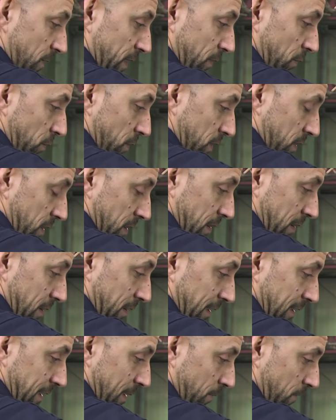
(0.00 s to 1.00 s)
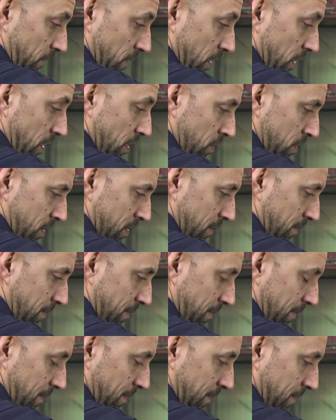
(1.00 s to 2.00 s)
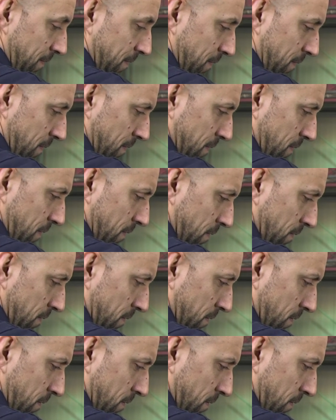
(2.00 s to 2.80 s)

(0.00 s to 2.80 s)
the back, otherwise the damper will fall out.